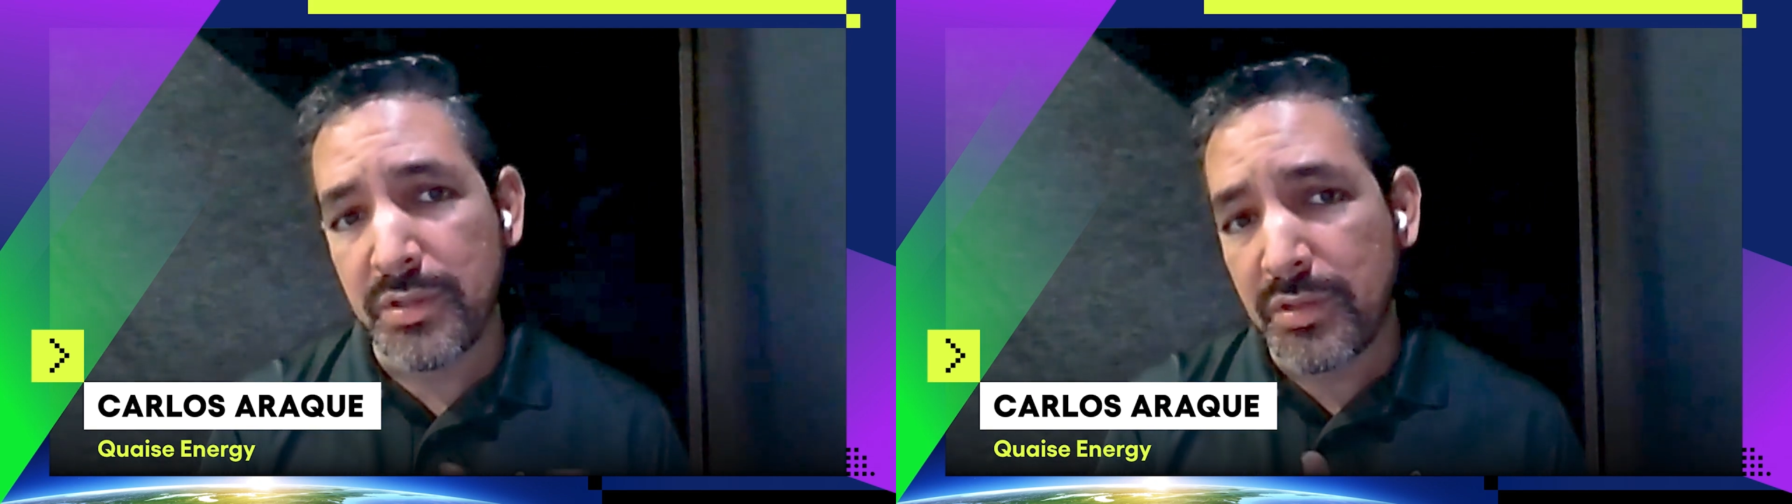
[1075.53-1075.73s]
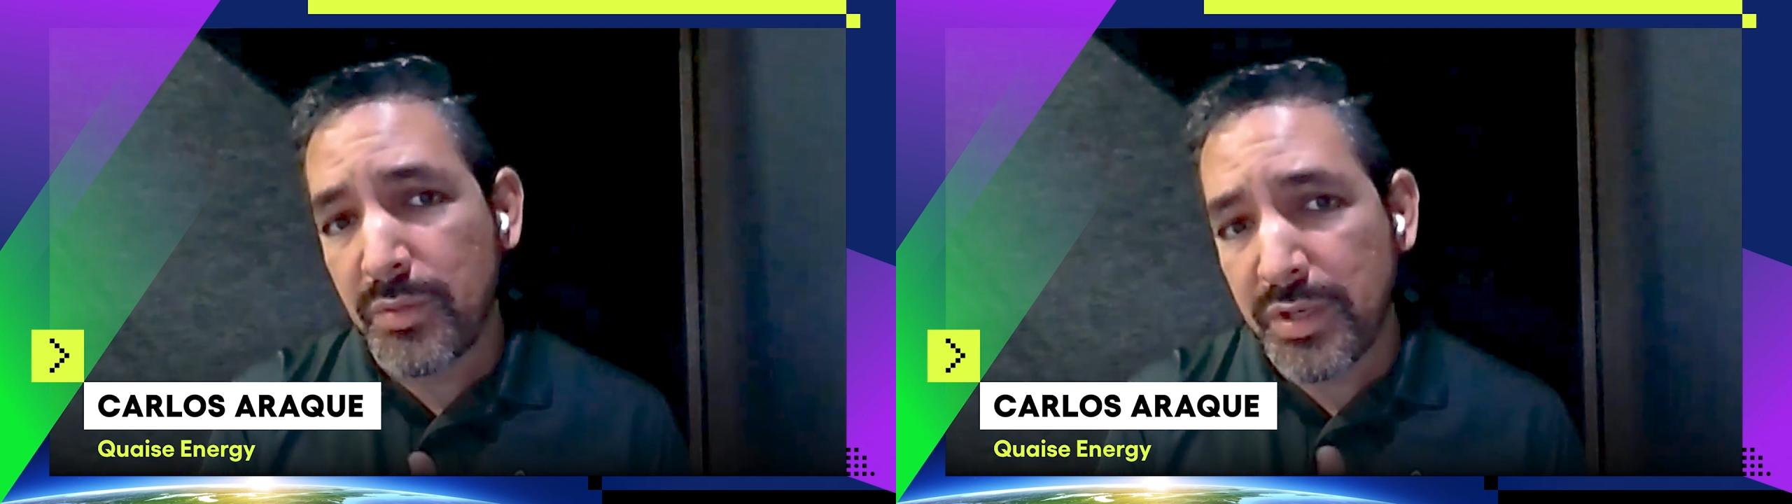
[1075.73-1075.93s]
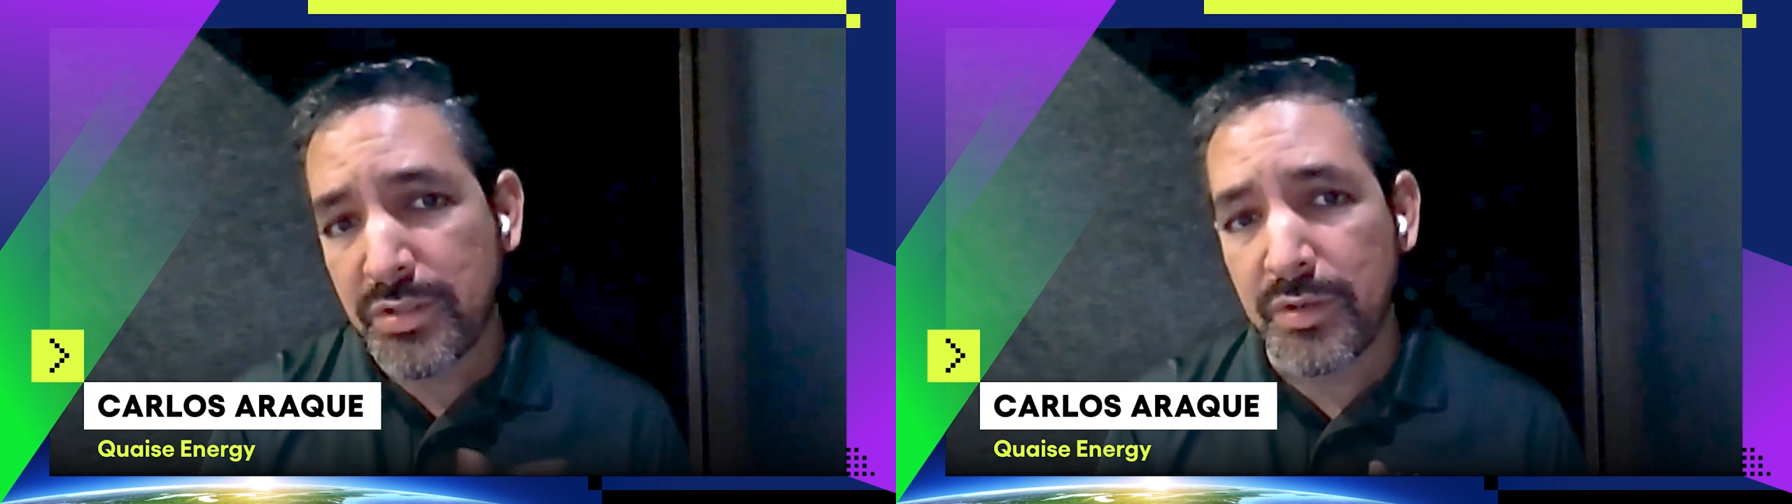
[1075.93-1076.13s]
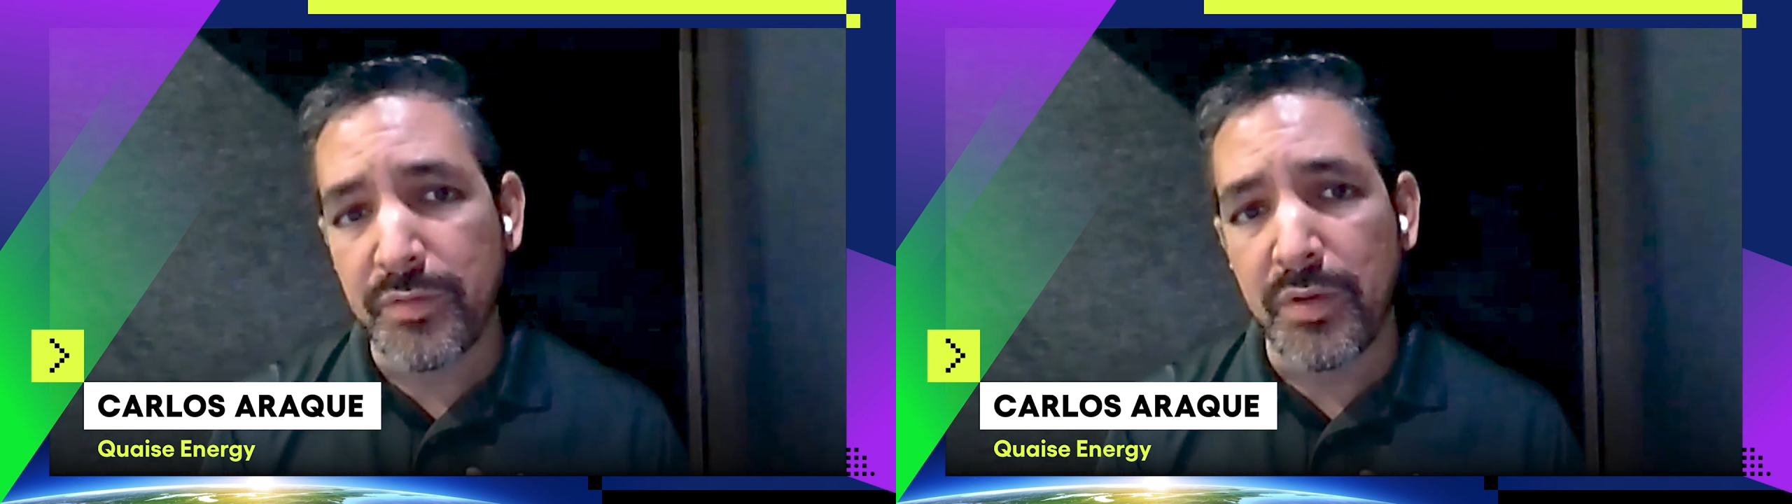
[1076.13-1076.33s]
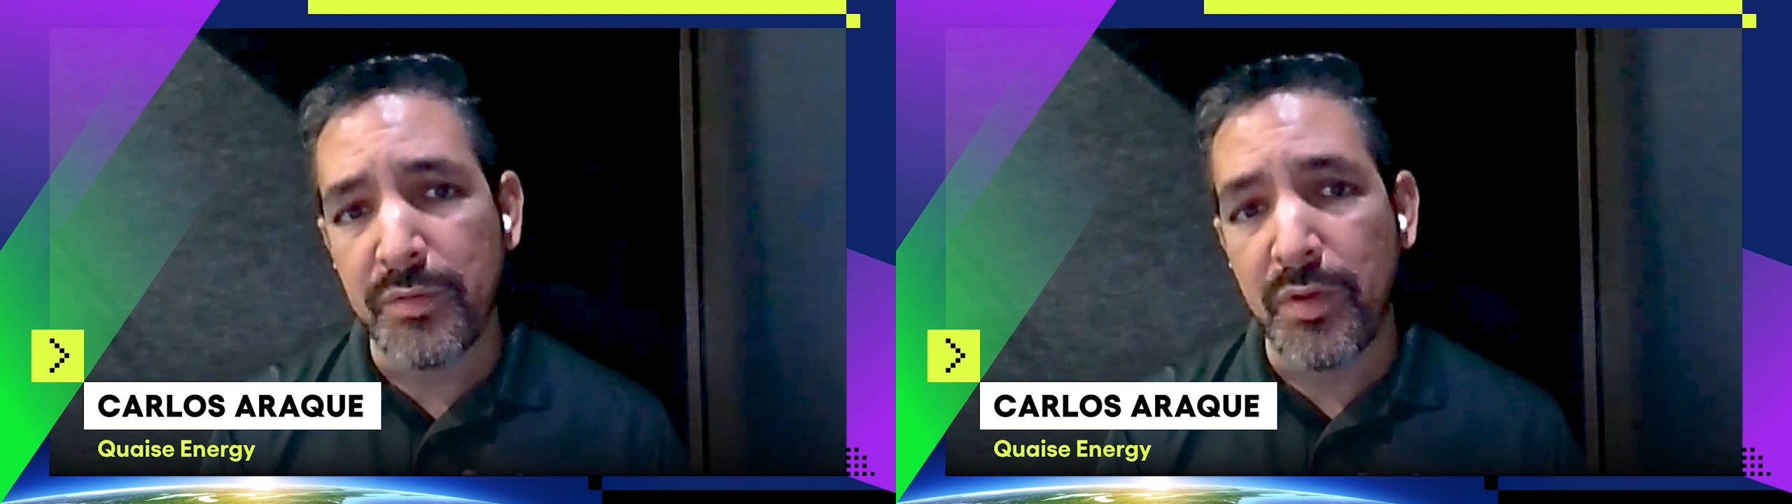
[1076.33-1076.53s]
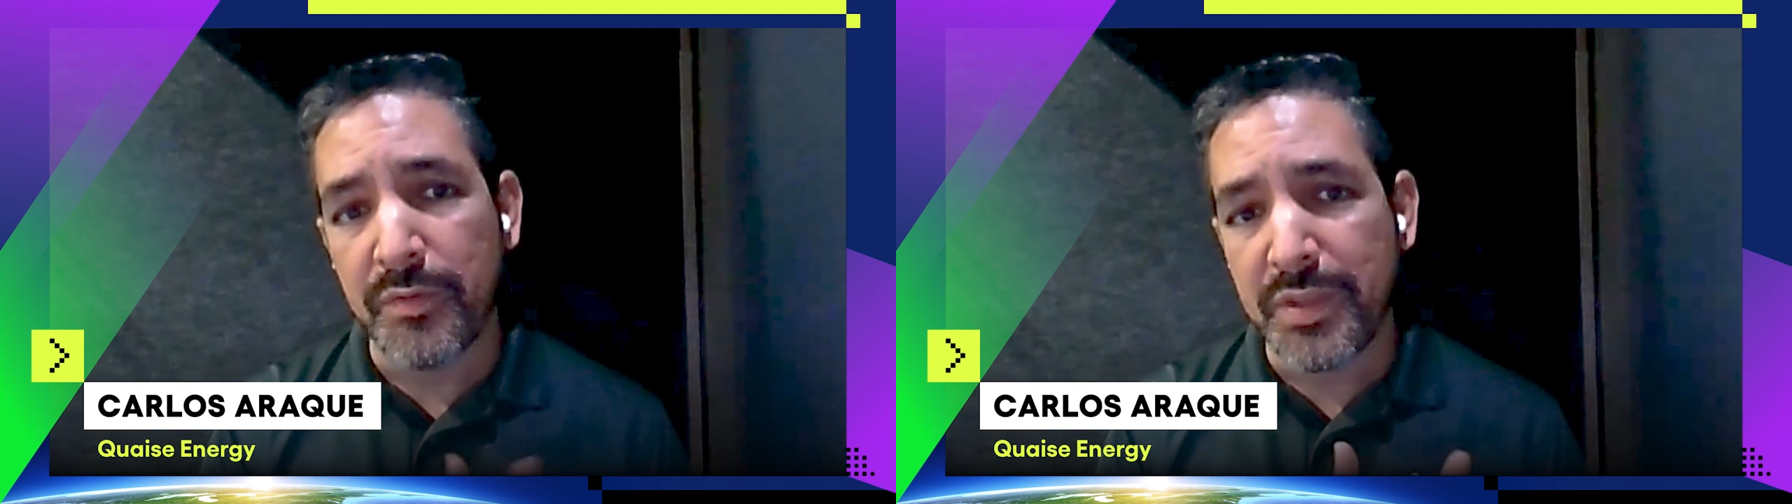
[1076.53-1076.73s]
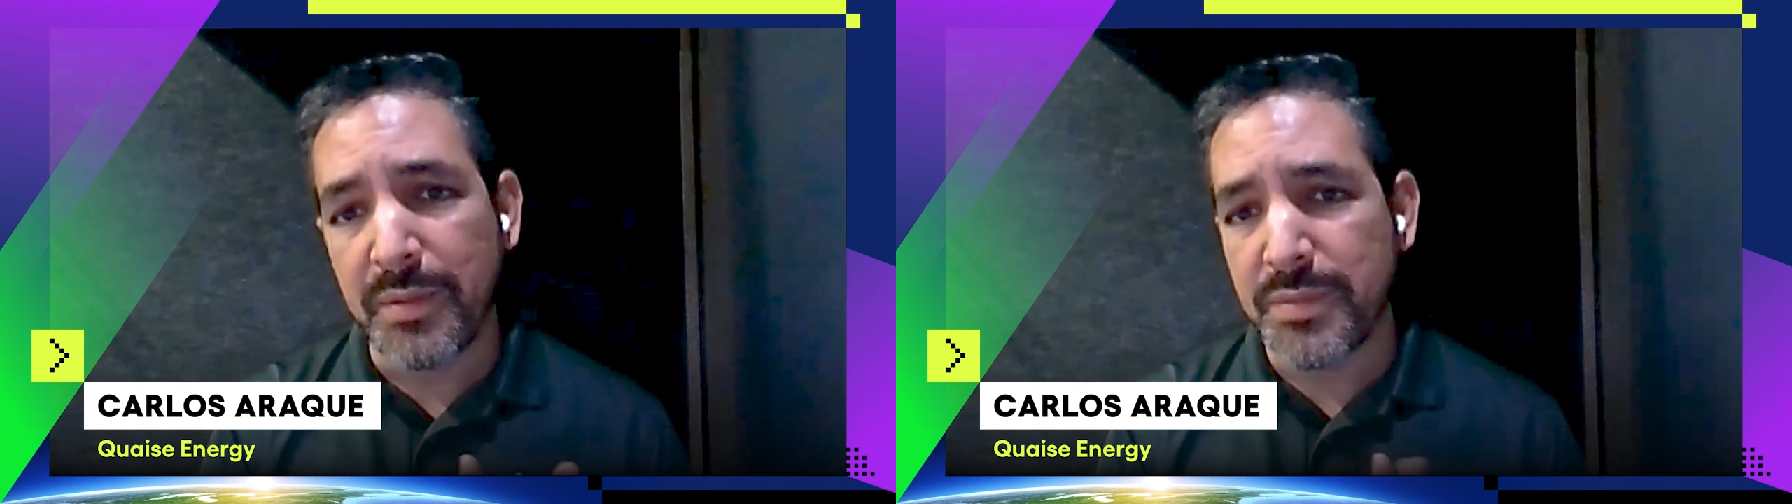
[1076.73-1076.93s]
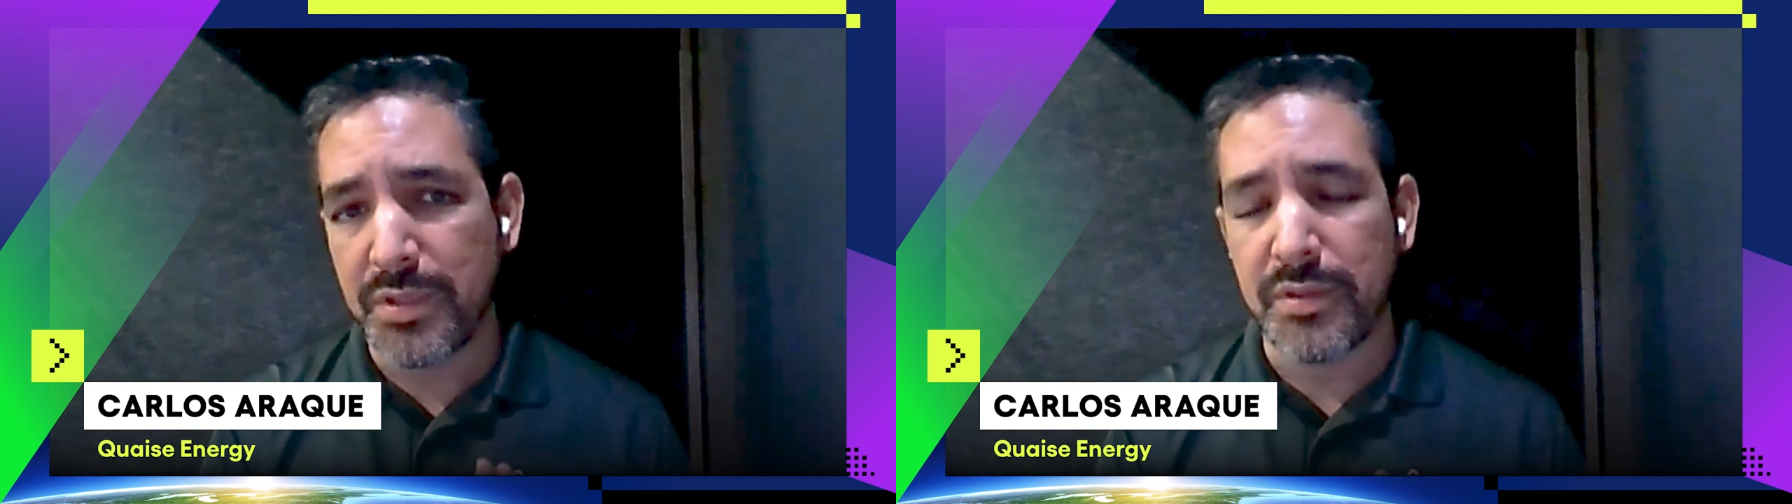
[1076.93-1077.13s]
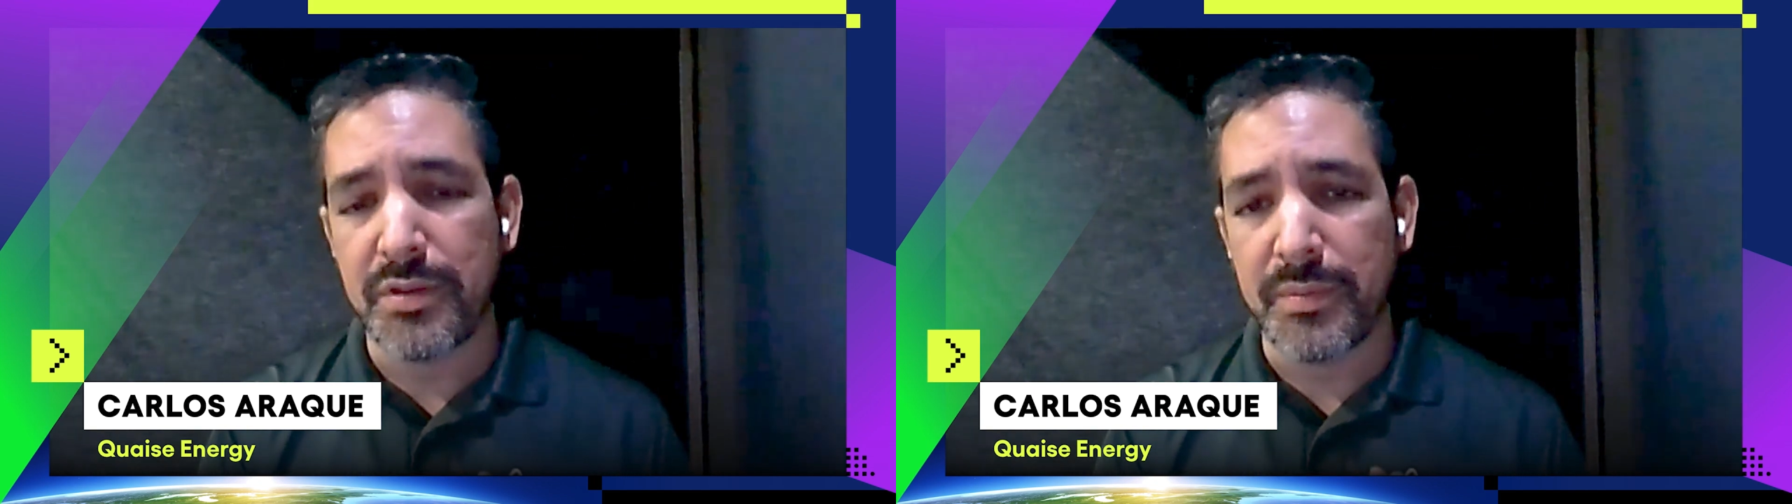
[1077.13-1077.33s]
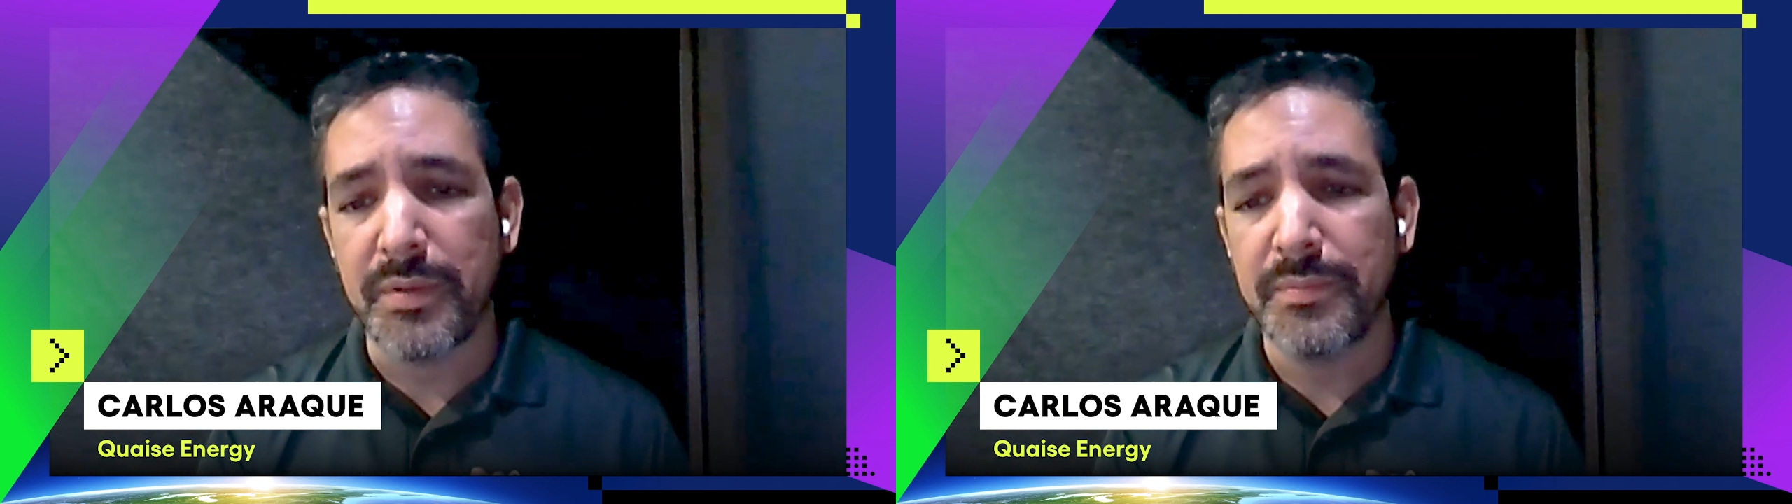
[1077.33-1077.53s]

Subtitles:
in the direction of deep geothermal.